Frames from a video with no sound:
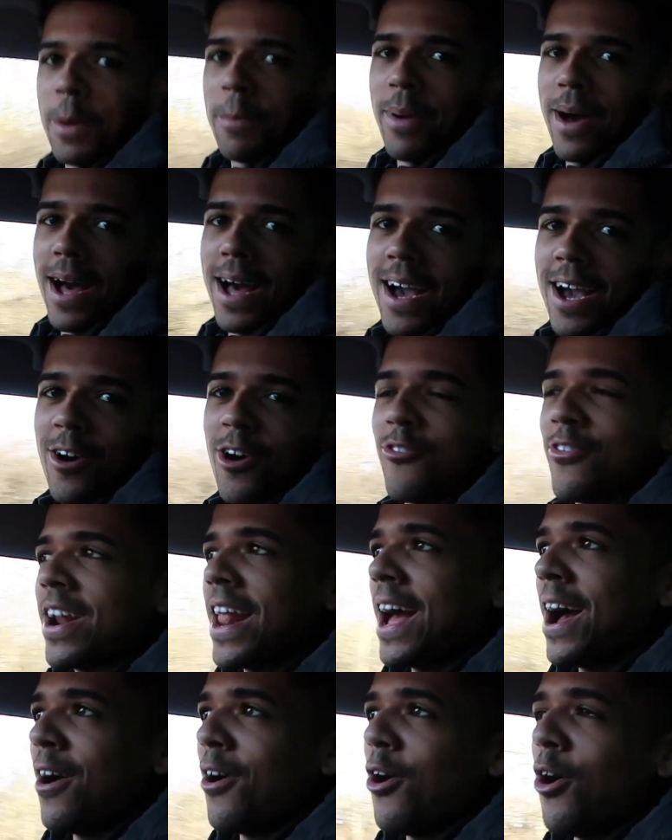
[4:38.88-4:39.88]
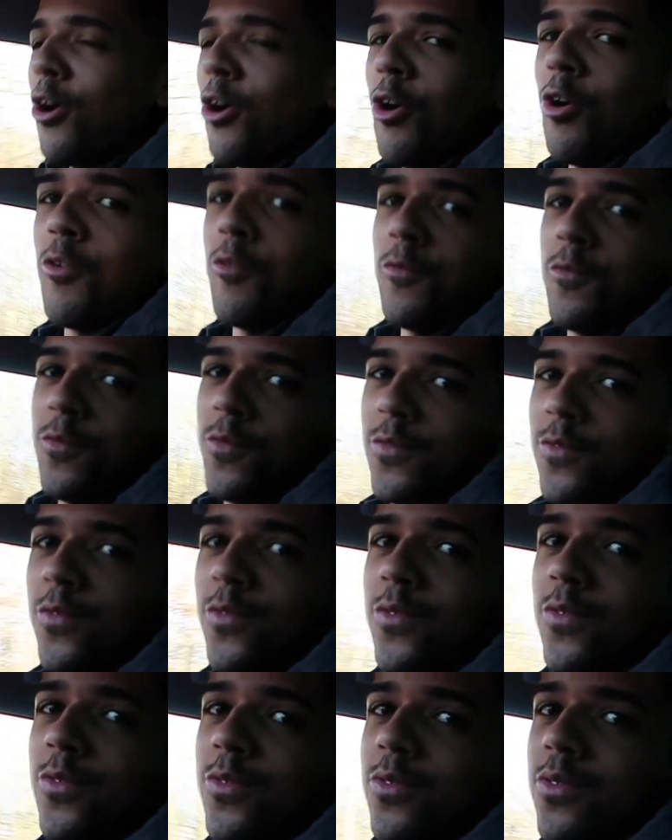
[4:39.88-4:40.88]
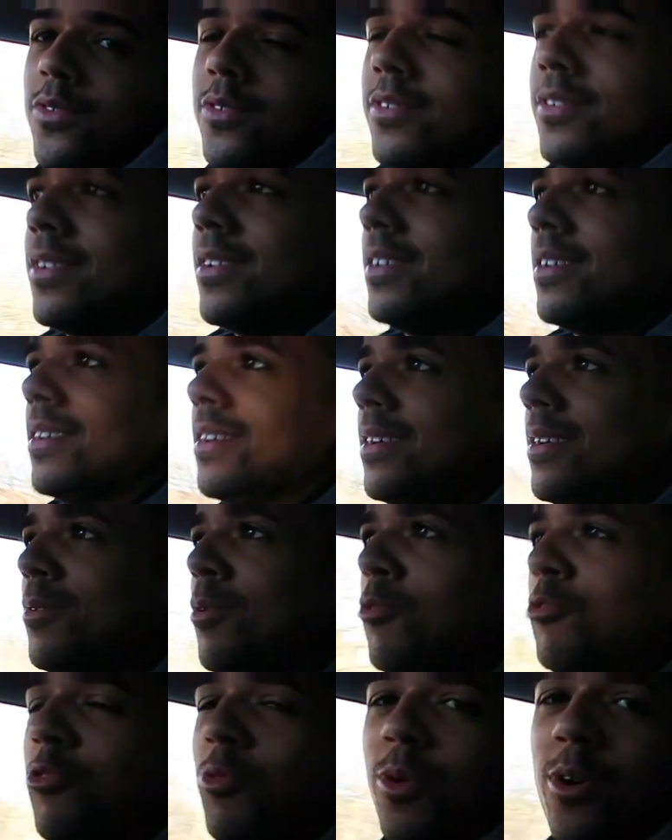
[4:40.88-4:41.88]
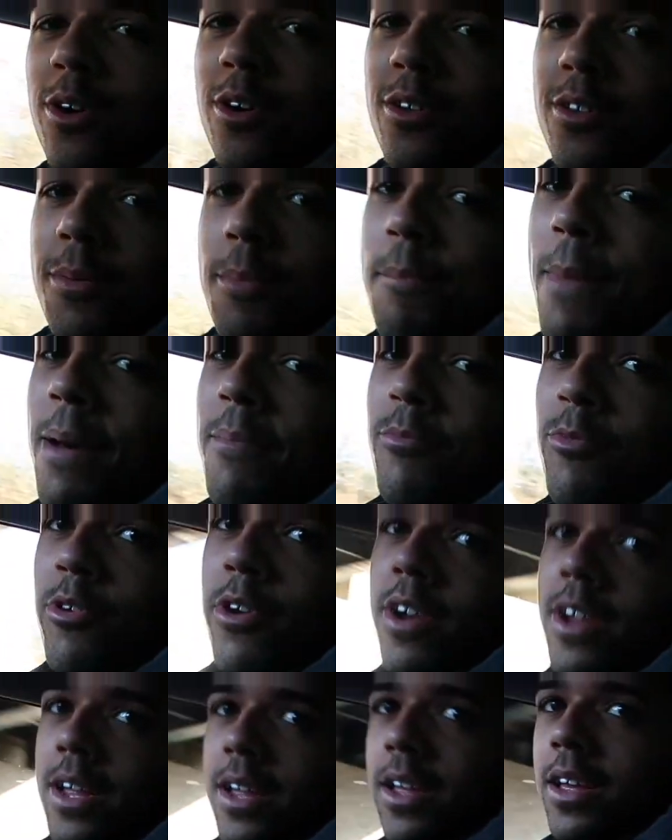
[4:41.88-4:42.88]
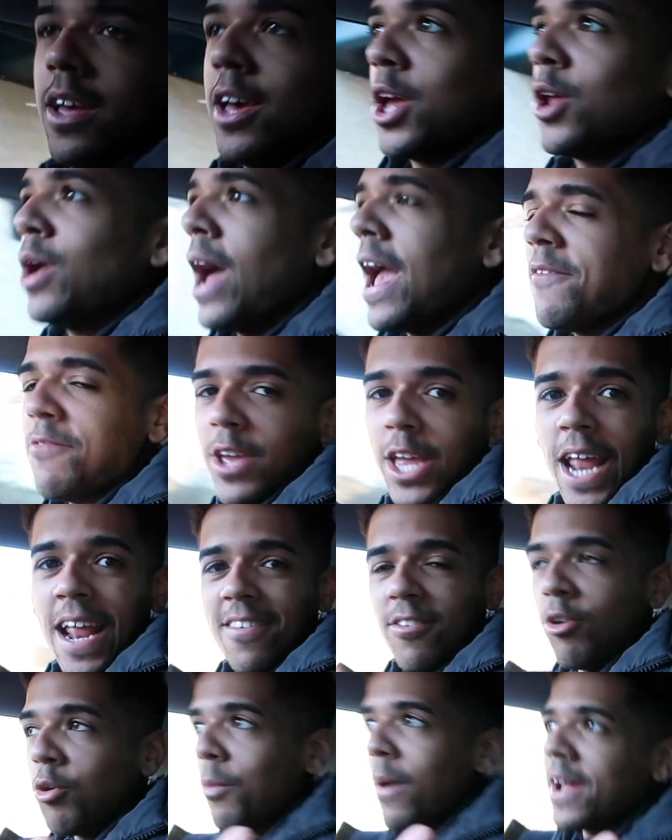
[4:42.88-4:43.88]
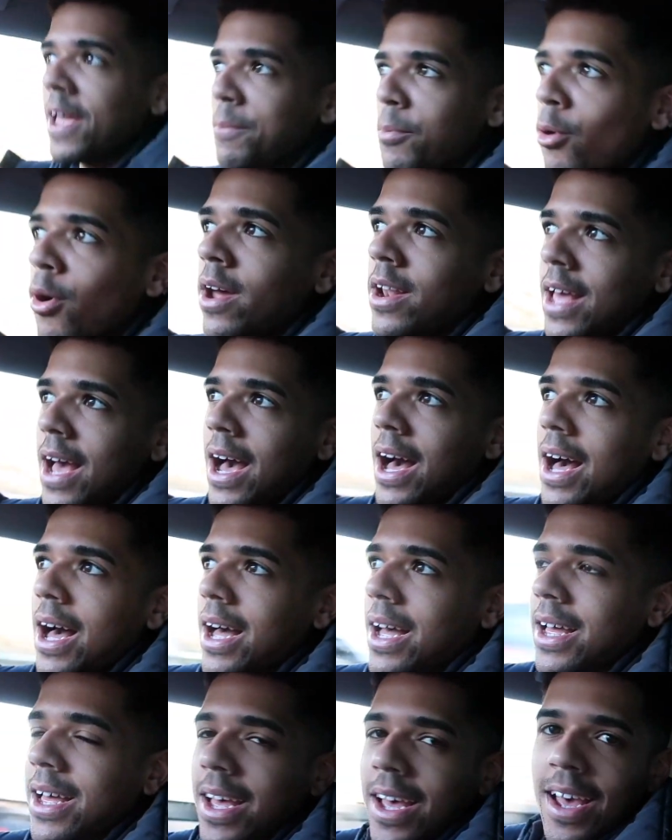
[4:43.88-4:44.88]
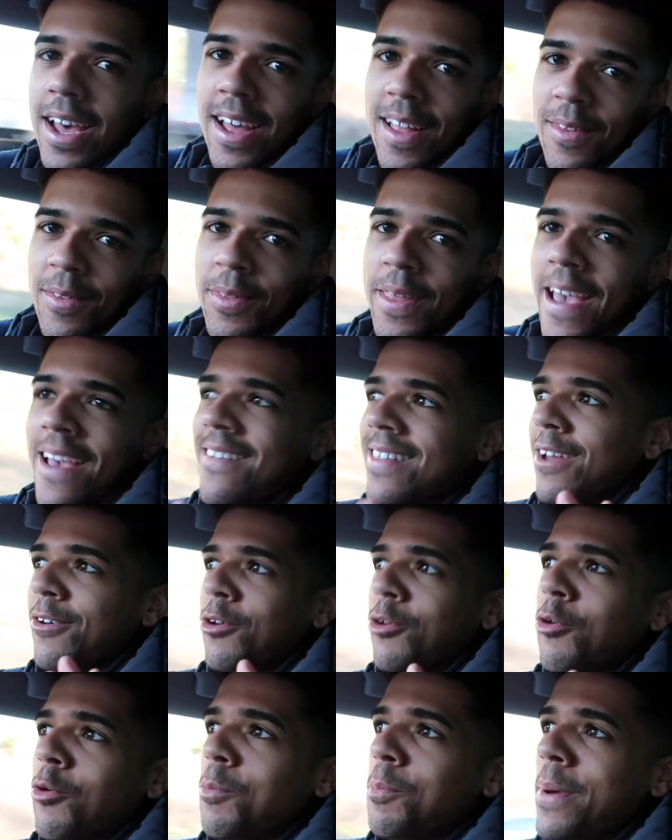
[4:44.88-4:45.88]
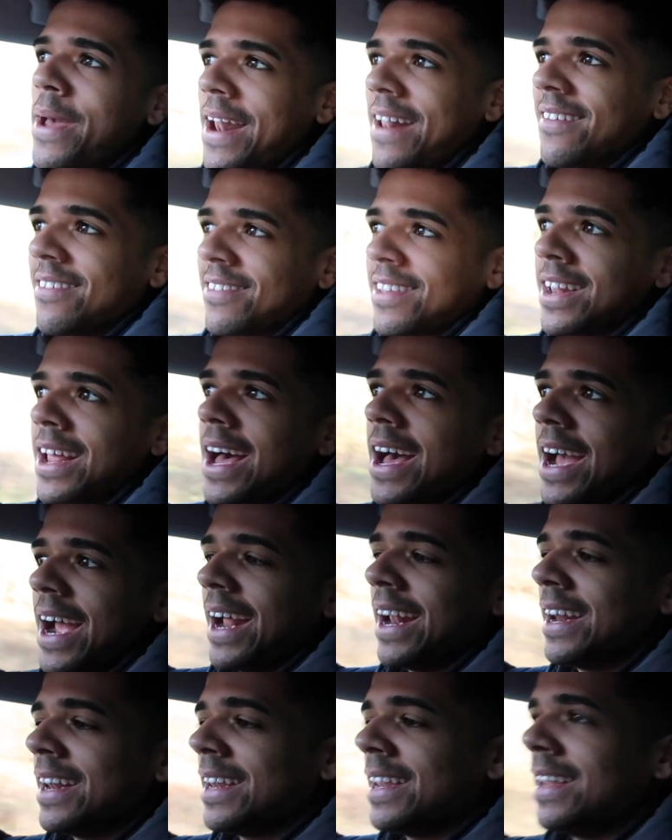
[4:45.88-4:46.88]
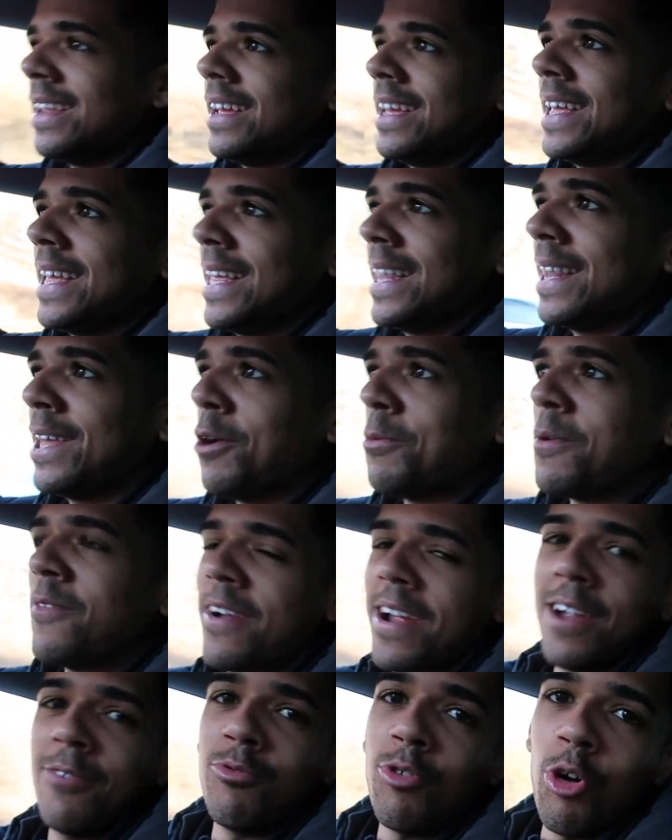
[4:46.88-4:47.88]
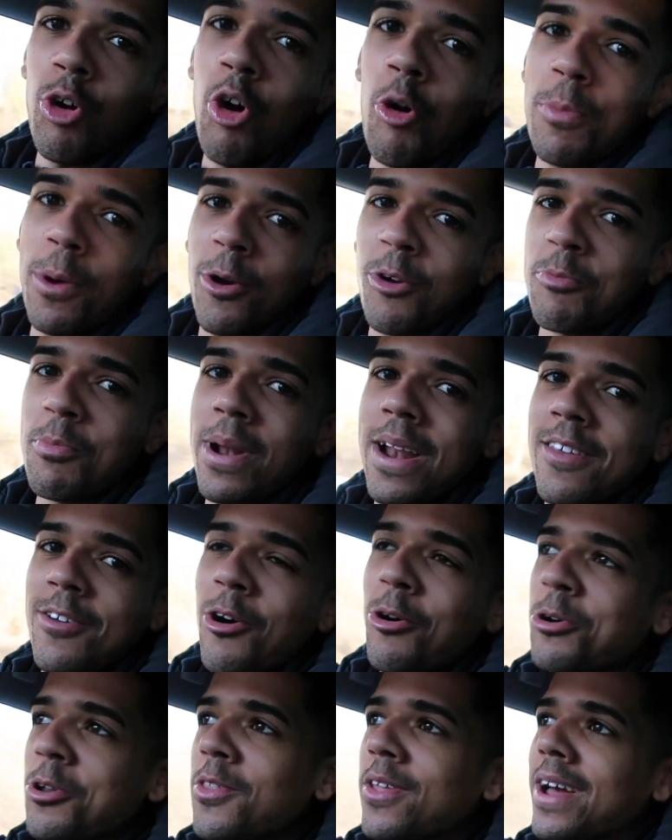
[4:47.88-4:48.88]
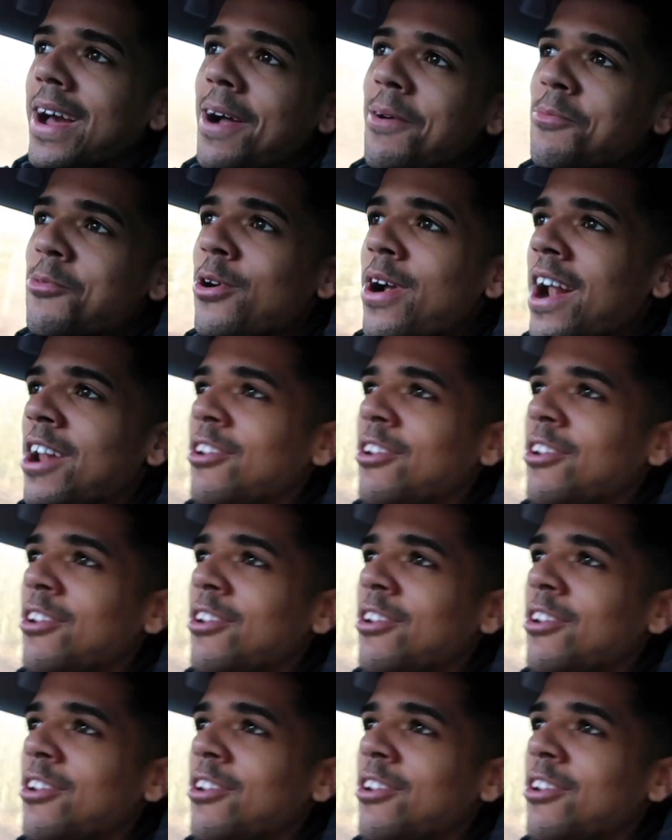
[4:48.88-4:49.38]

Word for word: We're back. I ran out of what's the word? Memory. You know, if you need to look where you're pointing at. These little bits today, they'll be very raw because Millie's holding the camera